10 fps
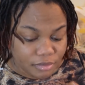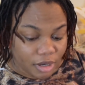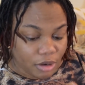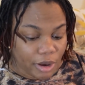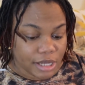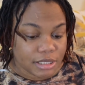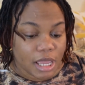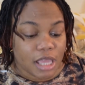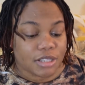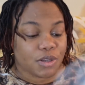Right.
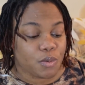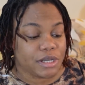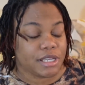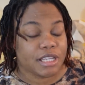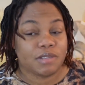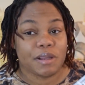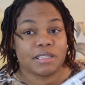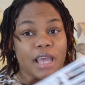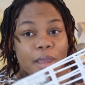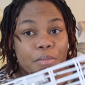So with these
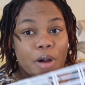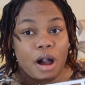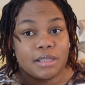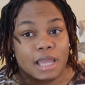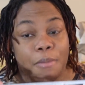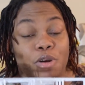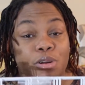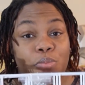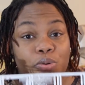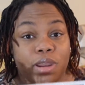ones I bought, I'm gonna
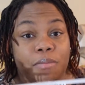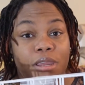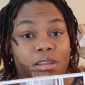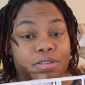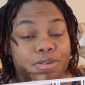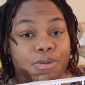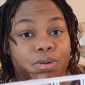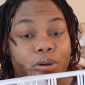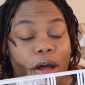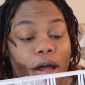put them
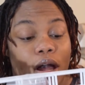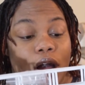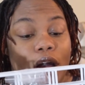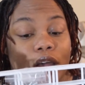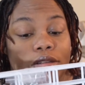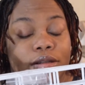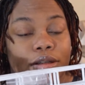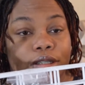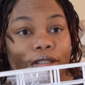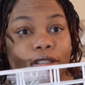into
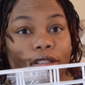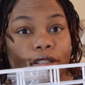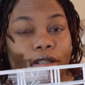the